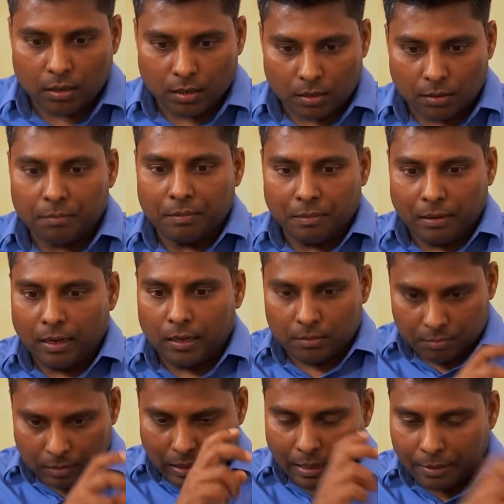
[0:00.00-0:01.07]

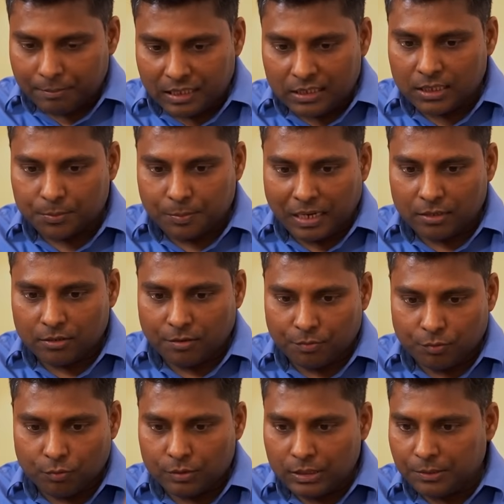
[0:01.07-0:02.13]
I mean, despite of
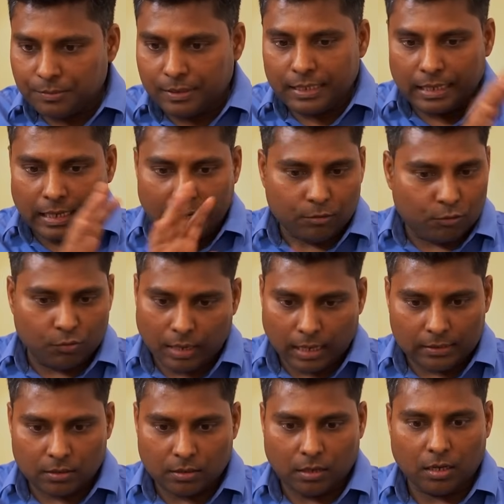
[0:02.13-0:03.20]
who is winning and who
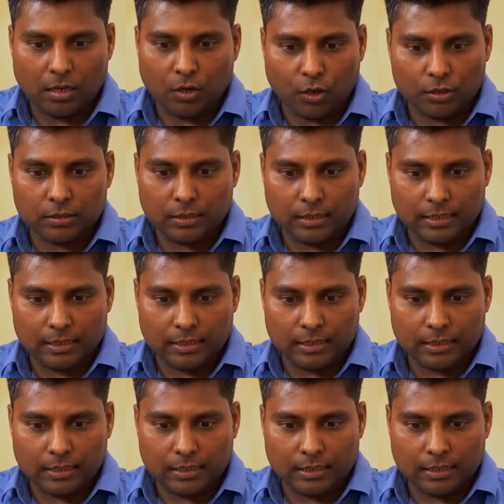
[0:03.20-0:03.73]
has lost the